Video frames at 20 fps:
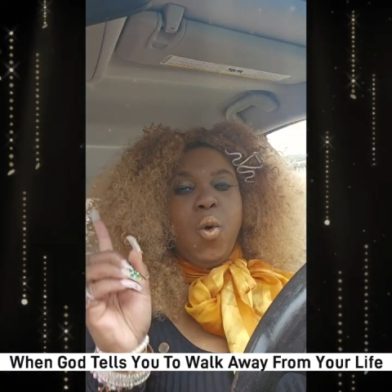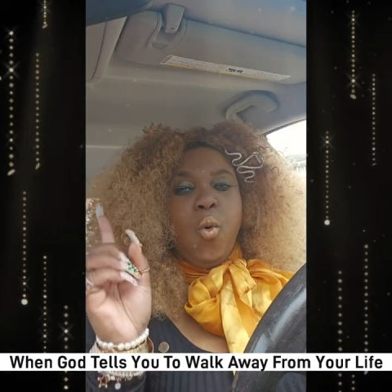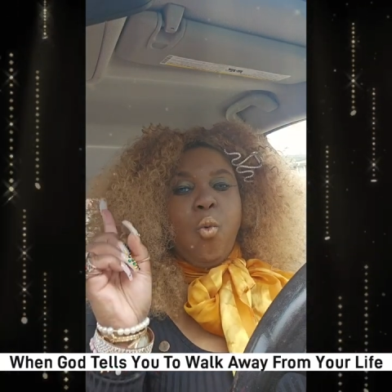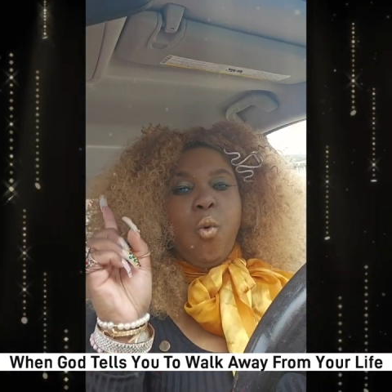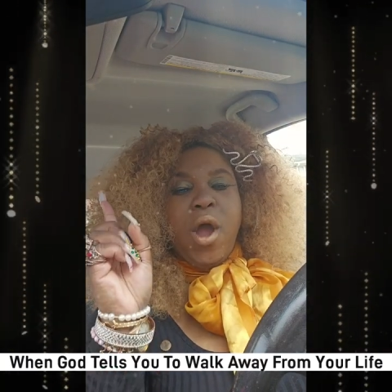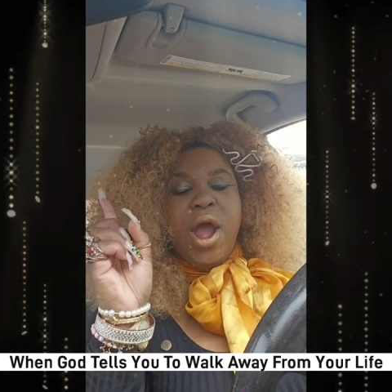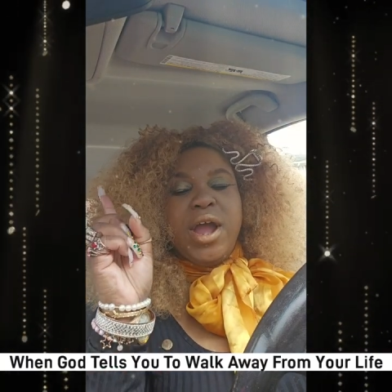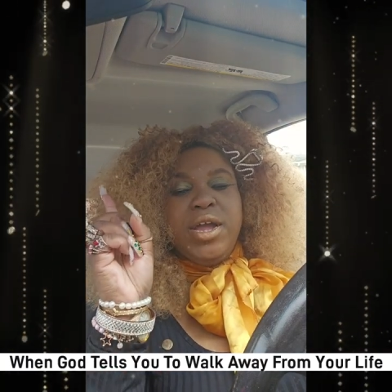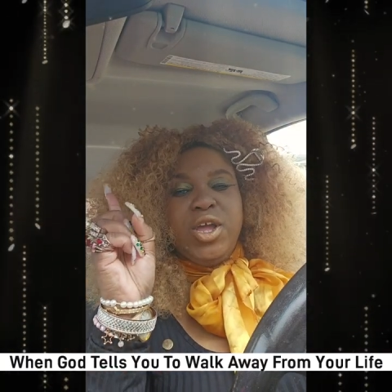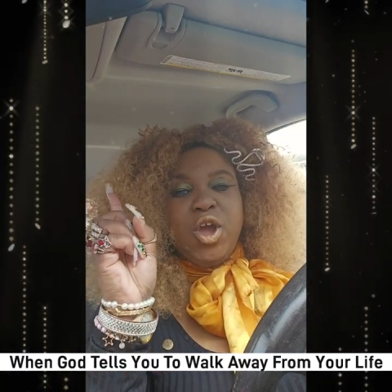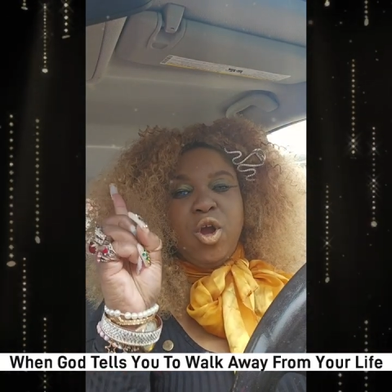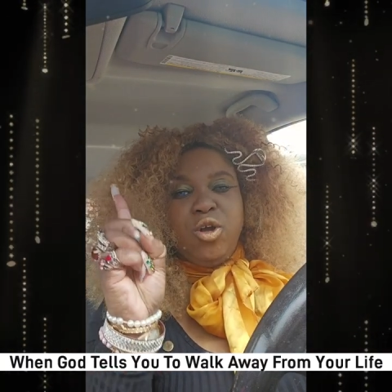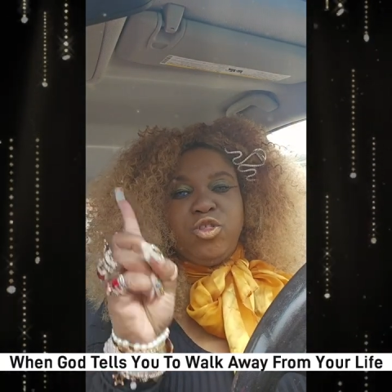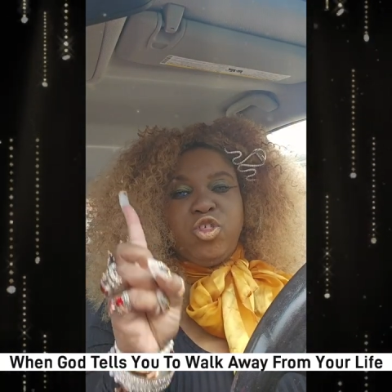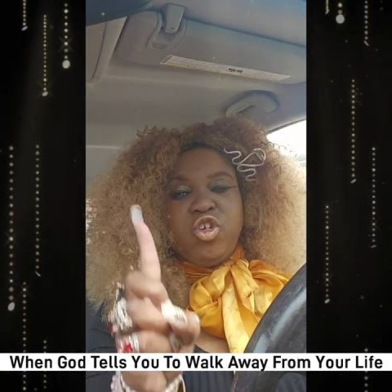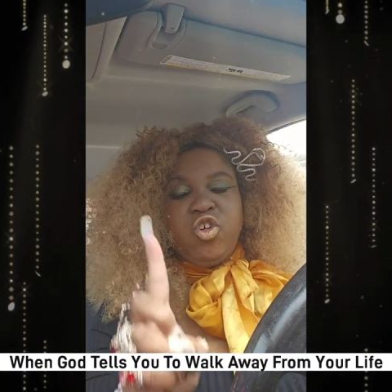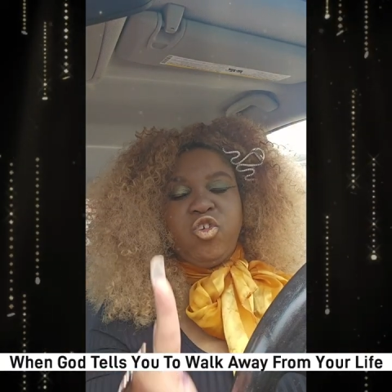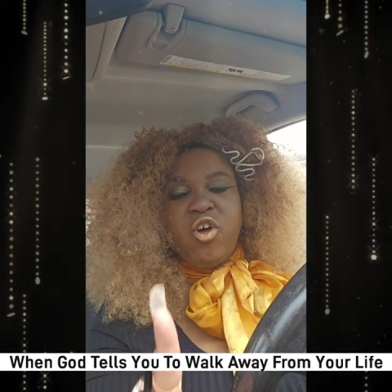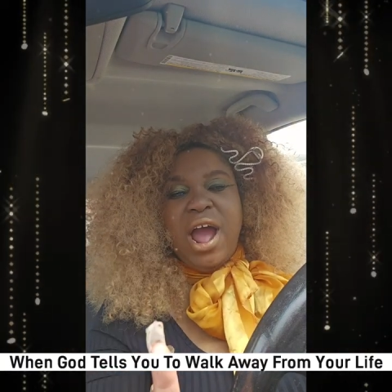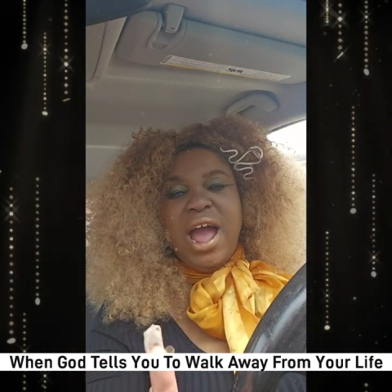Where your
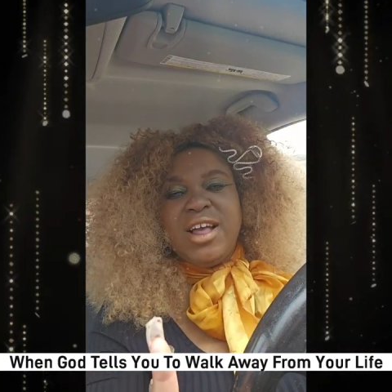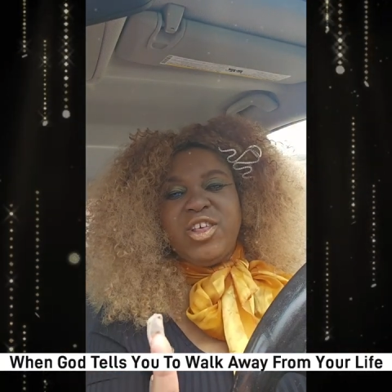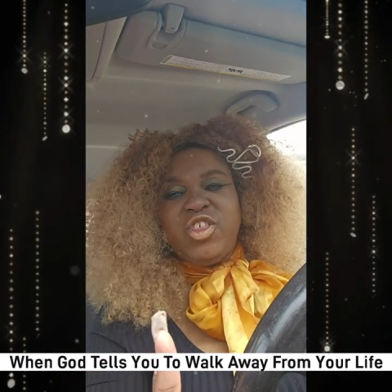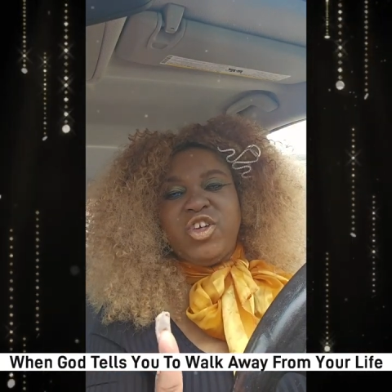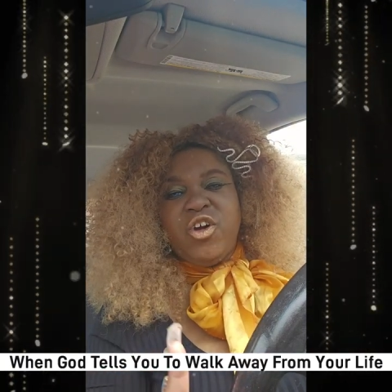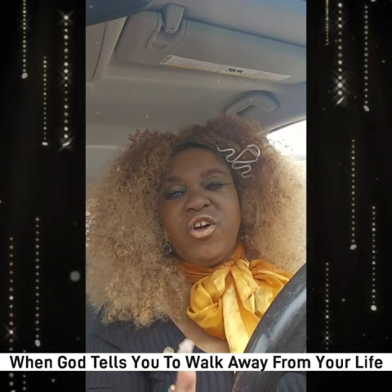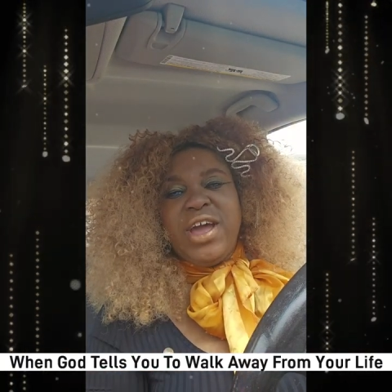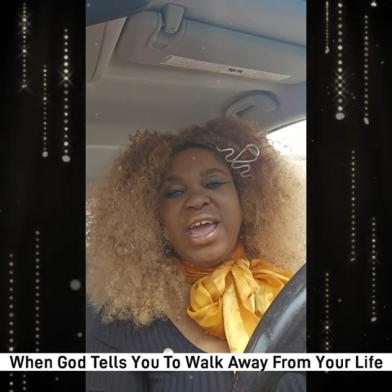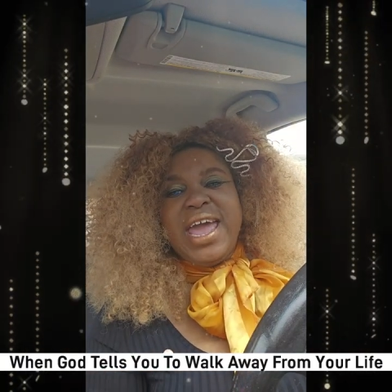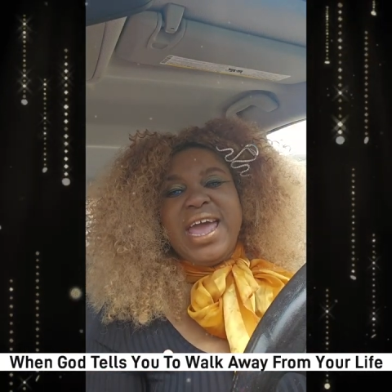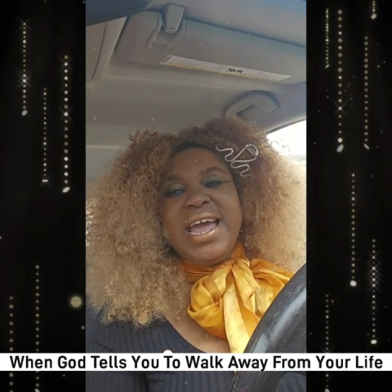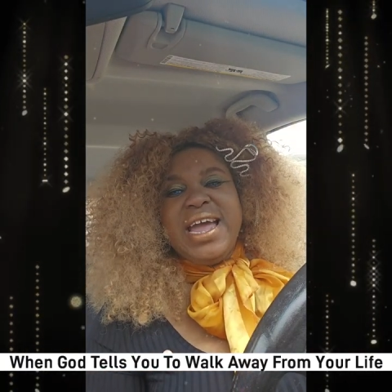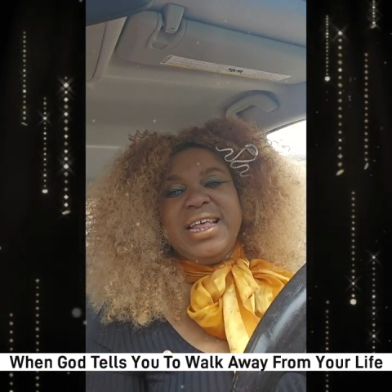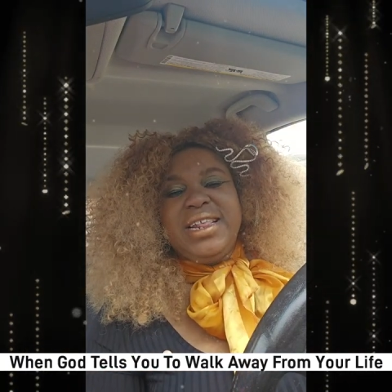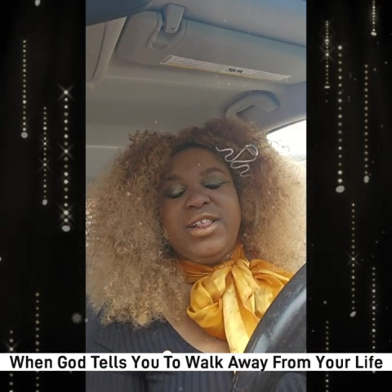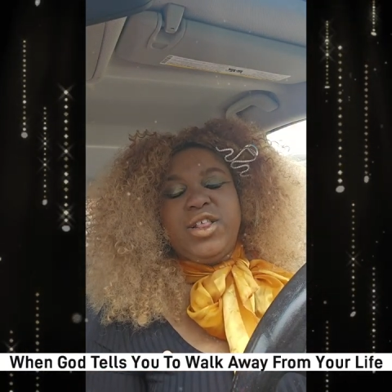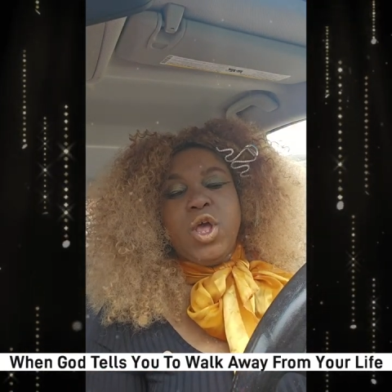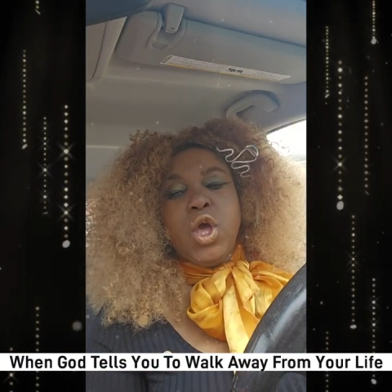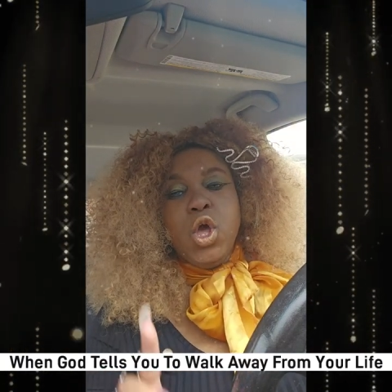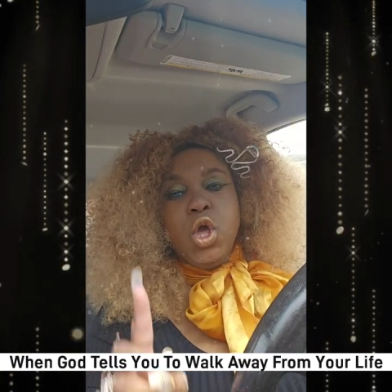treasure
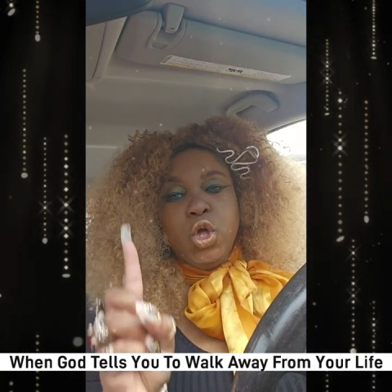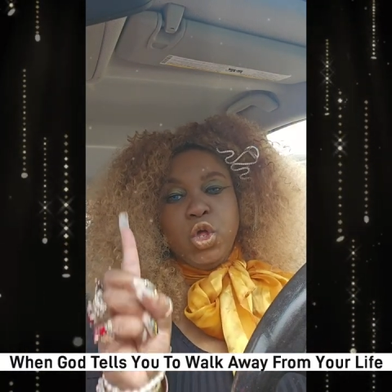is,